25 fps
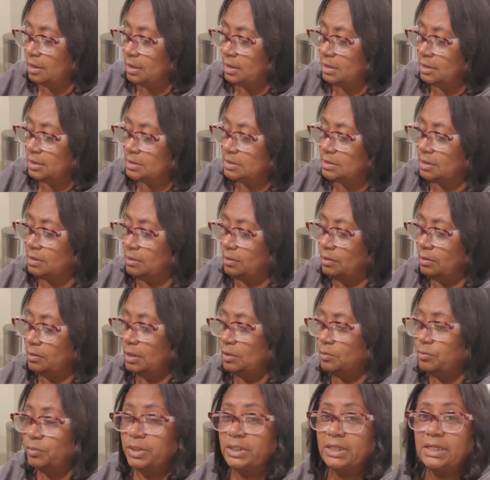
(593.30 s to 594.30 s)
is the
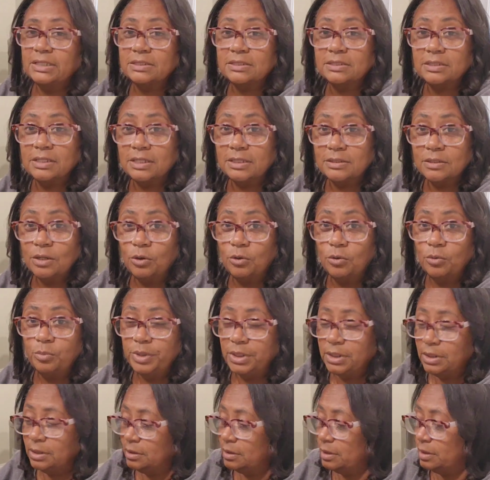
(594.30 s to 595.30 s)
only one that stays
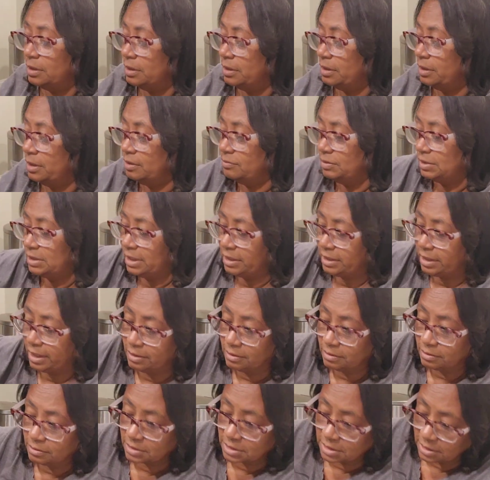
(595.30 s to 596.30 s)
open. Everything
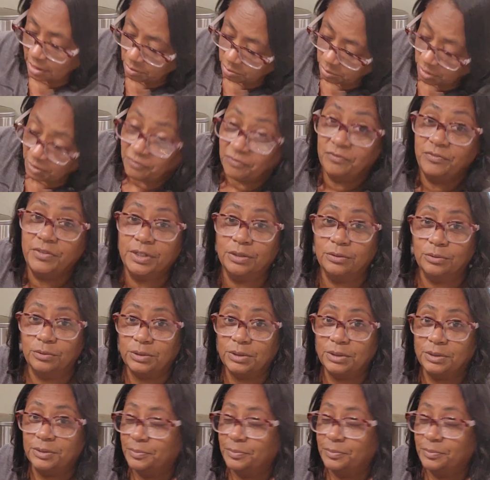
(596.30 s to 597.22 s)
else can be filled.